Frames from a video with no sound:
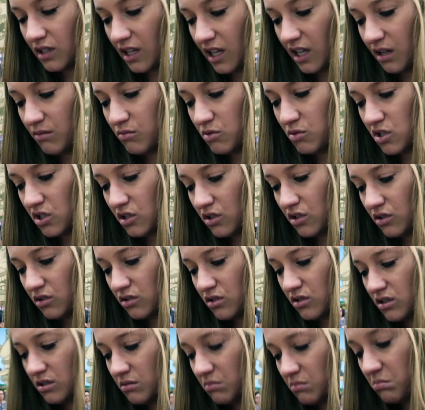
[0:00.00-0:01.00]
lime
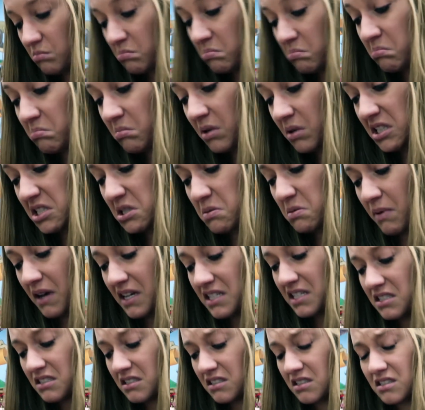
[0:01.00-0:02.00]
juice, and
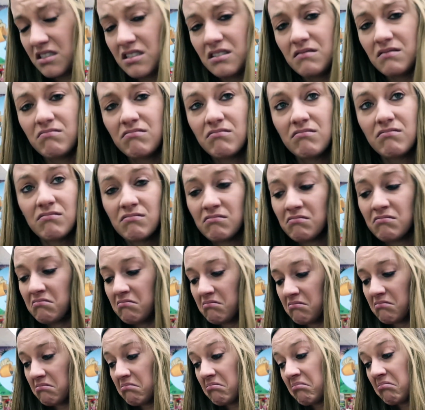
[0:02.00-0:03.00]
spices.
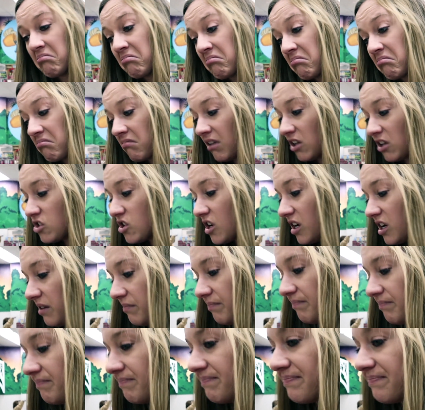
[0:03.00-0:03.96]
I'll try it.